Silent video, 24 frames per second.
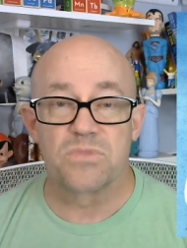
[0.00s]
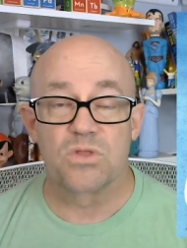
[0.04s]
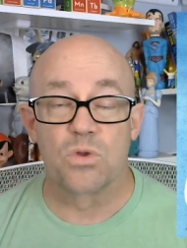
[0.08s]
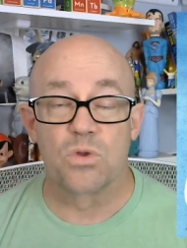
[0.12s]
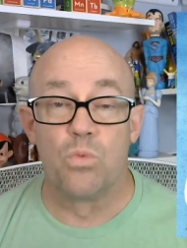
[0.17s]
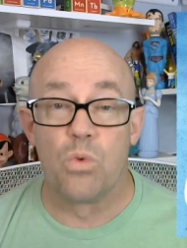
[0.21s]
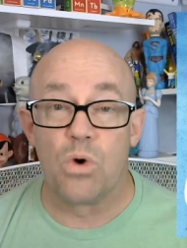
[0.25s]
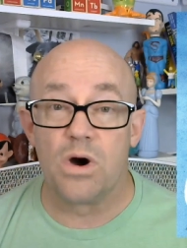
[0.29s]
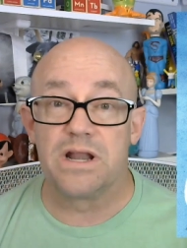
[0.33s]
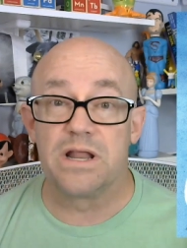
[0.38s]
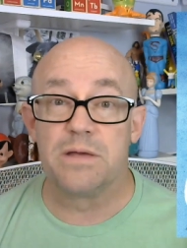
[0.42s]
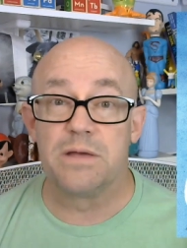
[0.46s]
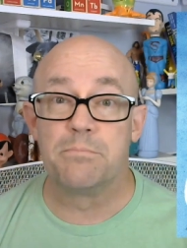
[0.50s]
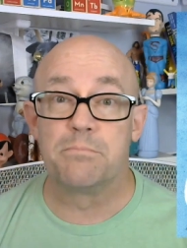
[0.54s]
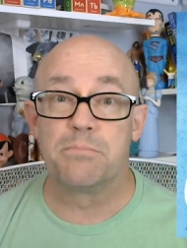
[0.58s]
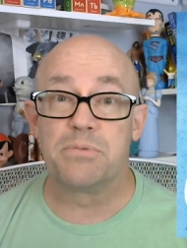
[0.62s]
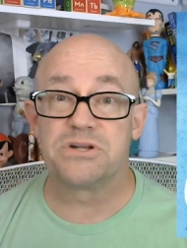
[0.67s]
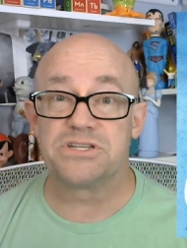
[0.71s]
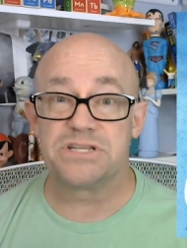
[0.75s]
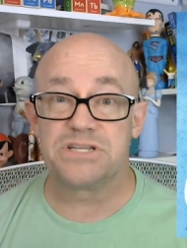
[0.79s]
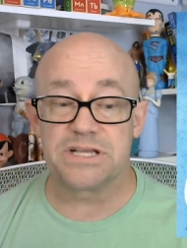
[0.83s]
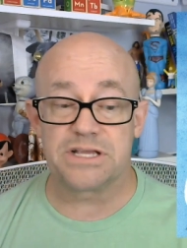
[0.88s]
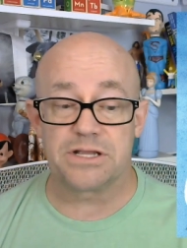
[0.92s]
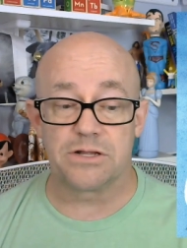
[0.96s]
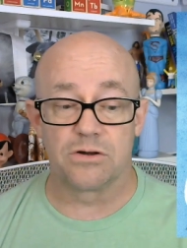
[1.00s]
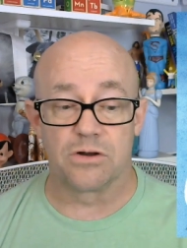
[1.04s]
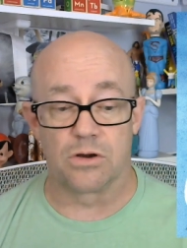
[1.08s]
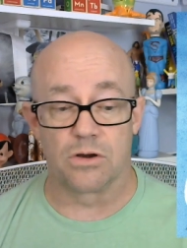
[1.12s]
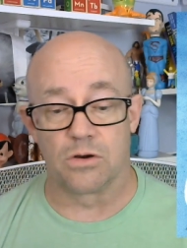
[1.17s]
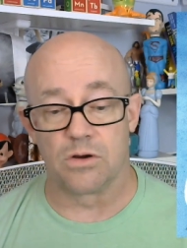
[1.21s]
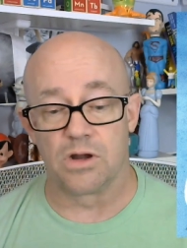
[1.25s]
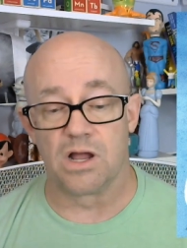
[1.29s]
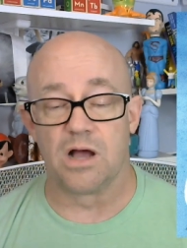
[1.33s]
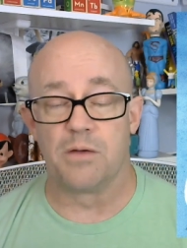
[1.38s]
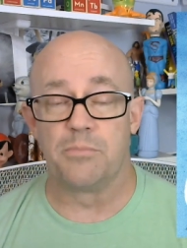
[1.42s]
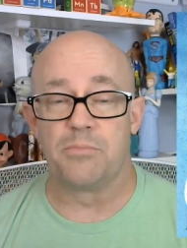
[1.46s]
One in
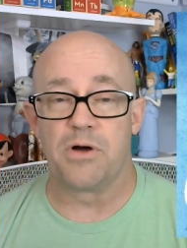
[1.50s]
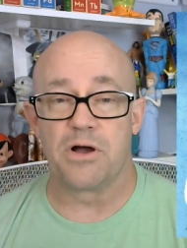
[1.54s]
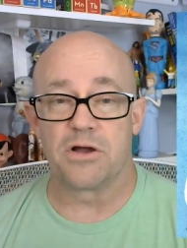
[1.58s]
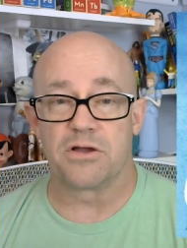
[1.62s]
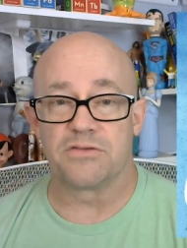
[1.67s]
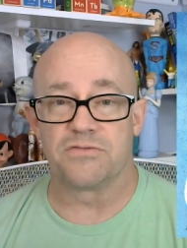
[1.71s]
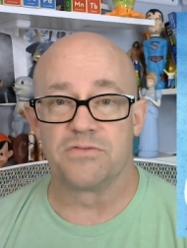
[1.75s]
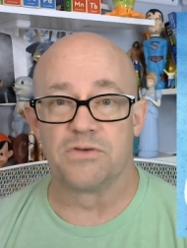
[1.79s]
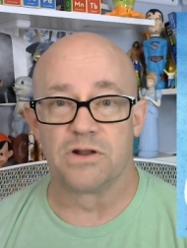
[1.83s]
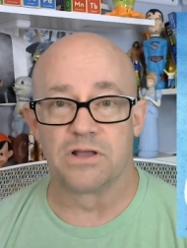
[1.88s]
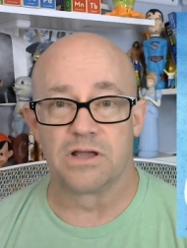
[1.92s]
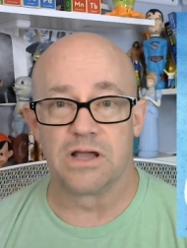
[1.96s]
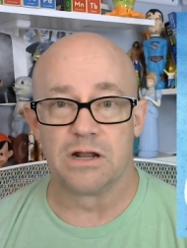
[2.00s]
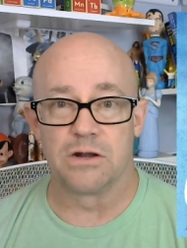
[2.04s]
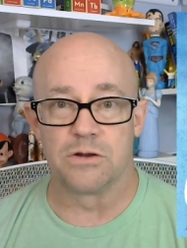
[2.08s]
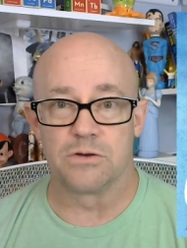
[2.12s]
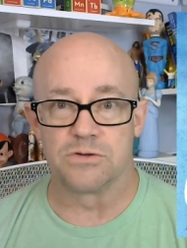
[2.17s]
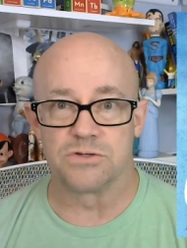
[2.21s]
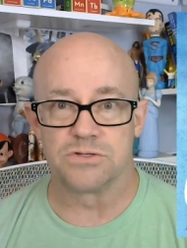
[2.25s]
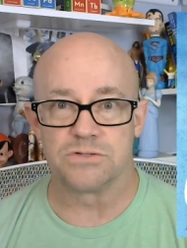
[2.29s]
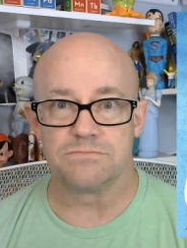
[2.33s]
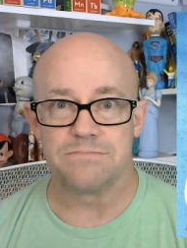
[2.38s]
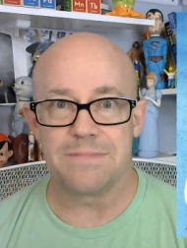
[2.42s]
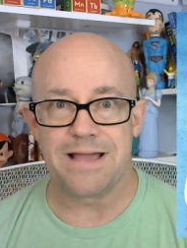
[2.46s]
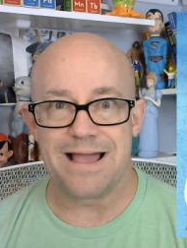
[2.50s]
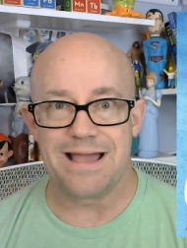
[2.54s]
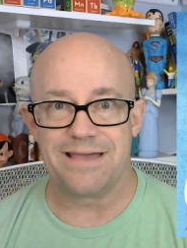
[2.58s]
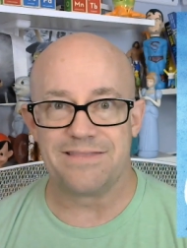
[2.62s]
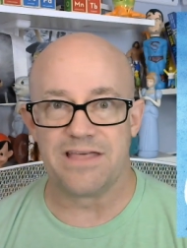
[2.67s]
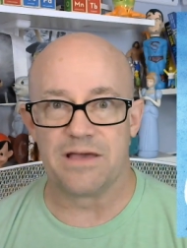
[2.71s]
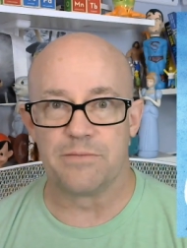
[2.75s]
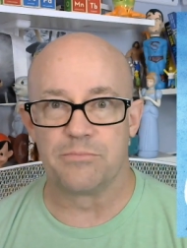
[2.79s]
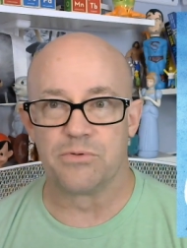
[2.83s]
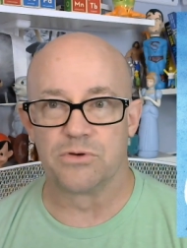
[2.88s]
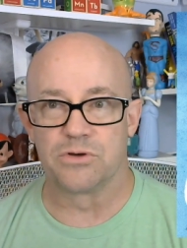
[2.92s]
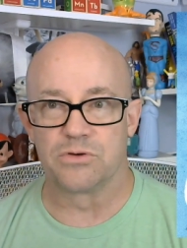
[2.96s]
particular, uh, Pocket Full of Colors. Man,
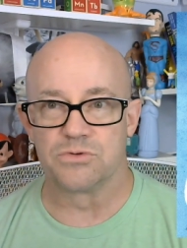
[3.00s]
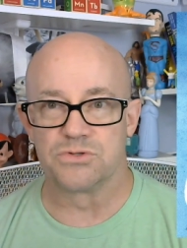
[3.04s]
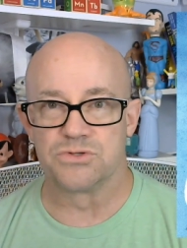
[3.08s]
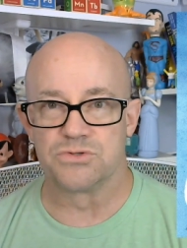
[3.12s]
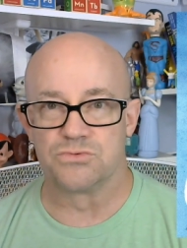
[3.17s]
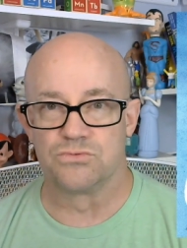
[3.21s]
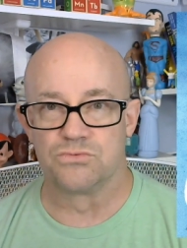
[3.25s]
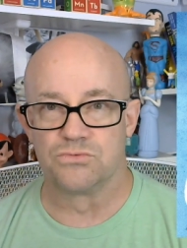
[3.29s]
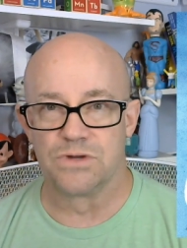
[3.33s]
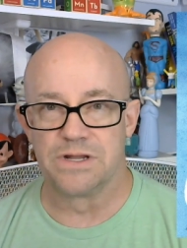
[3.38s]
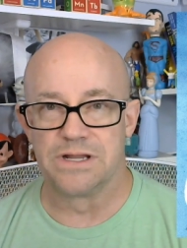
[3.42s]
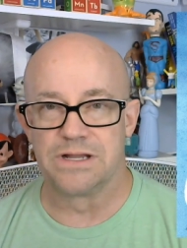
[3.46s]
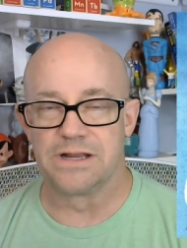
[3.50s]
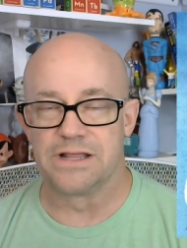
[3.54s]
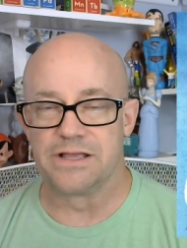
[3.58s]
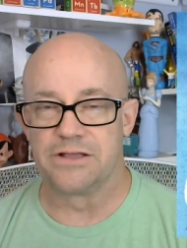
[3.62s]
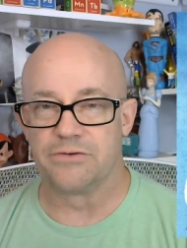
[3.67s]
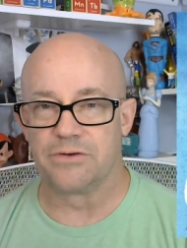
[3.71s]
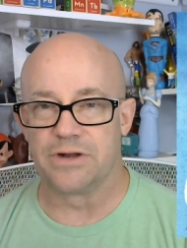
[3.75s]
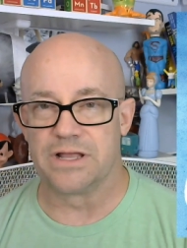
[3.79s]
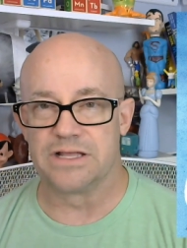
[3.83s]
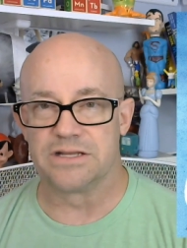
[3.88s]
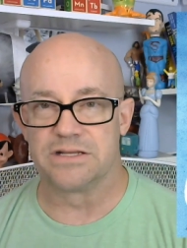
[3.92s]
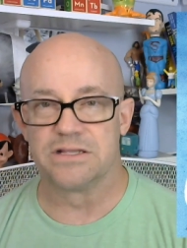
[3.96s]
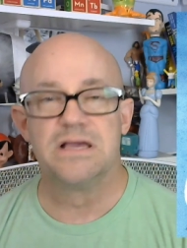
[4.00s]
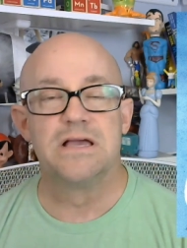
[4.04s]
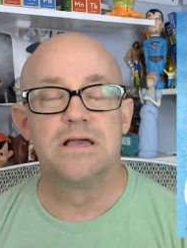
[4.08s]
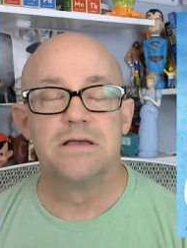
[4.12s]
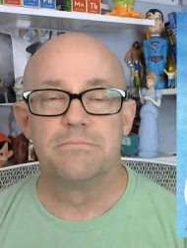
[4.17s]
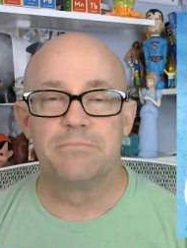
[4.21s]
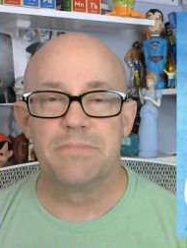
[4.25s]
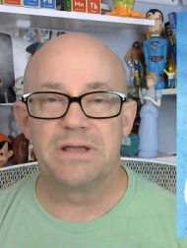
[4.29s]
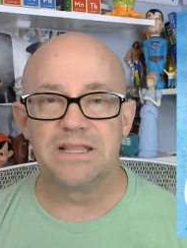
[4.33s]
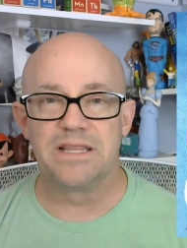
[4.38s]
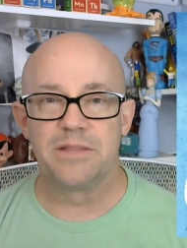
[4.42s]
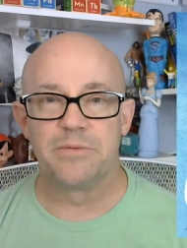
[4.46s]
that book was really great.
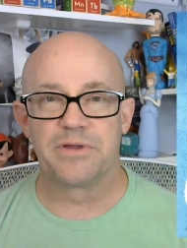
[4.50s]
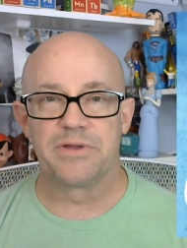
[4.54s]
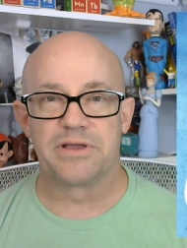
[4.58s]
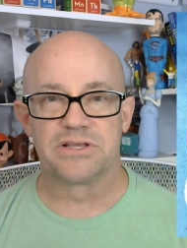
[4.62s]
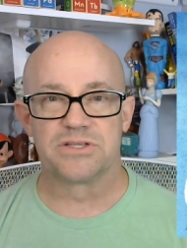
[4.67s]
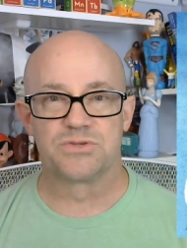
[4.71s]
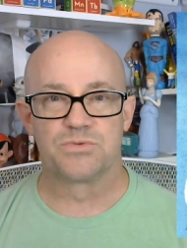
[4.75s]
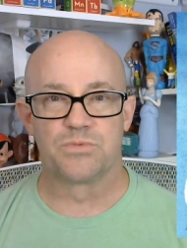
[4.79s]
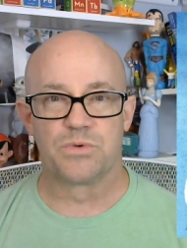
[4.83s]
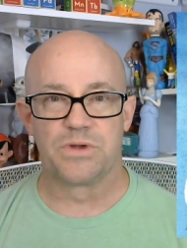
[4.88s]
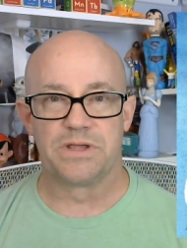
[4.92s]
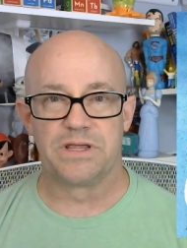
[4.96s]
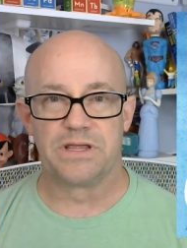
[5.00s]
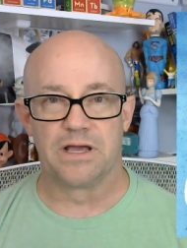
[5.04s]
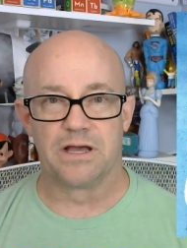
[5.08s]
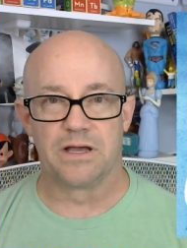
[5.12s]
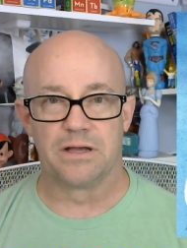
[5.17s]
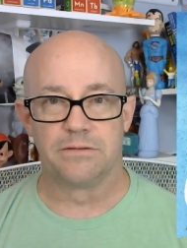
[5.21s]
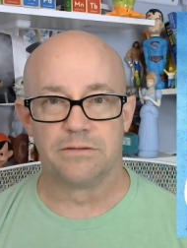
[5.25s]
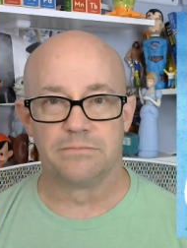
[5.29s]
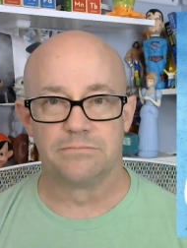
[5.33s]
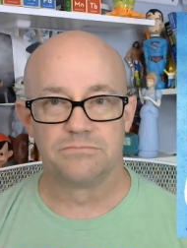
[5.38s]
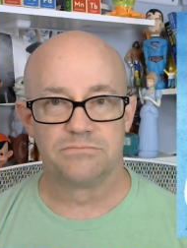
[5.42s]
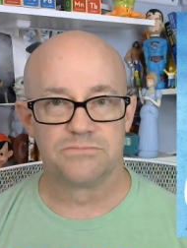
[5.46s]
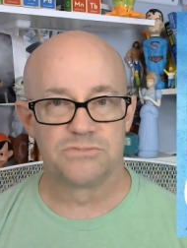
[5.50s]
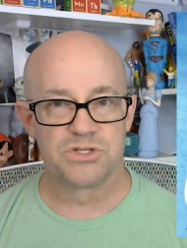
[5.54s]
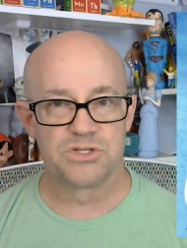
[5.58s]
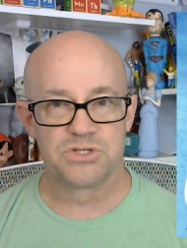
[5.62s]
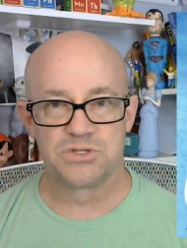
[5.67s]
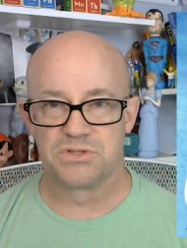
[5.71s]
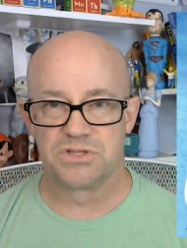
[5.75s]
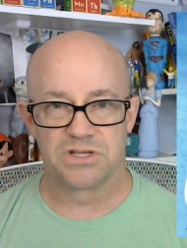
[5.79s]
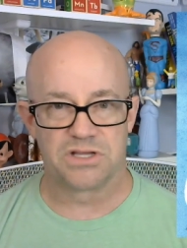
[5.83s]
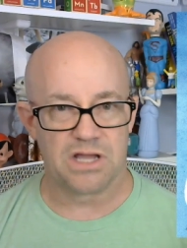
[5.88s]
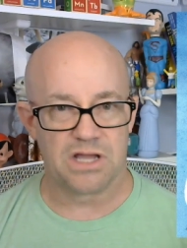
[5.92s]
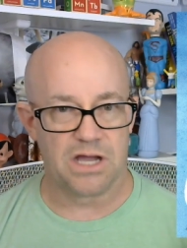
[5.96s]
Mainly because we, uh,
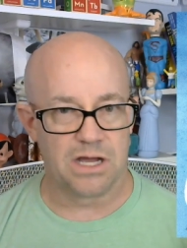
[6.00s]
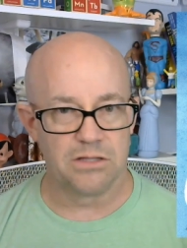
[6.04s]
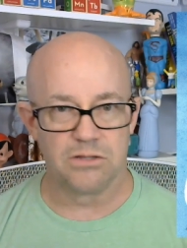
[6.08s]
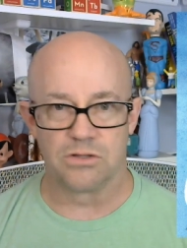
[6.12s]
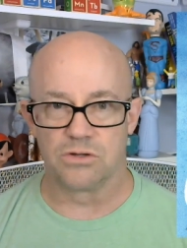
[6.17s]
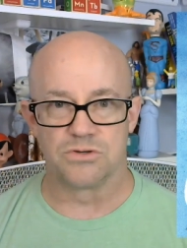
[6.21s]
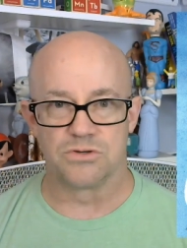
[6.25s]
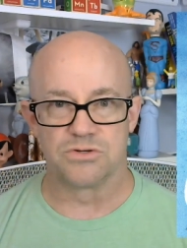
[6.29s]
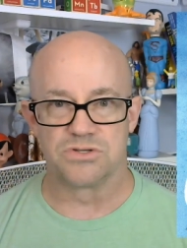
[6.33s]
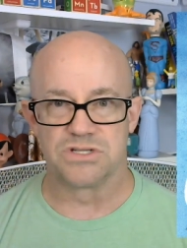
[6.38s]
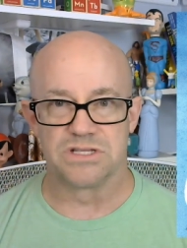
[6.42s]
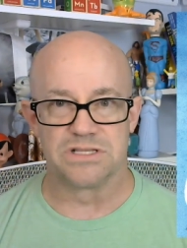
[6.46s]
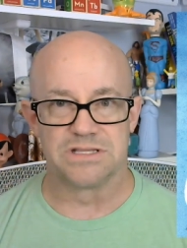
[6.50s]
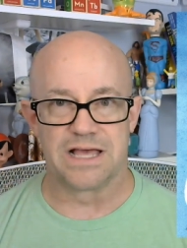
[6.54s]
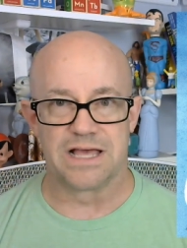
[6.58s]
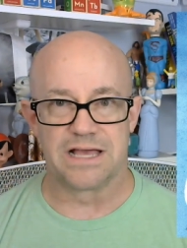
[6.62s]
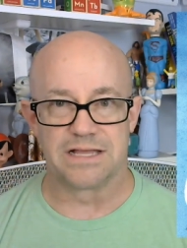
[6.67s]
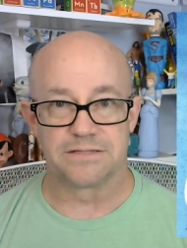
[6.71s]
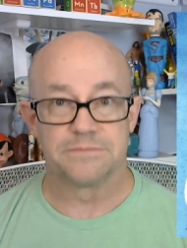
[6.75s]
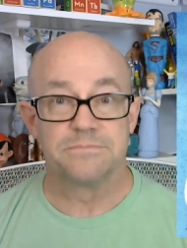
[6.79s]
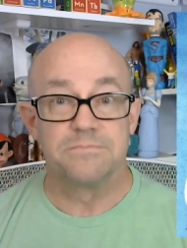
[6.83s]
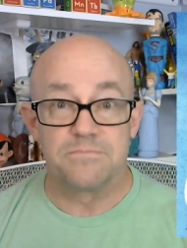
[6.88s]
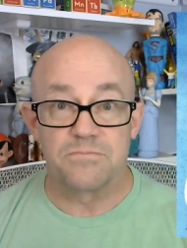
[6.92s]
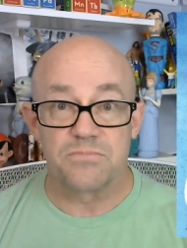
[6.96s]
just the colors in that.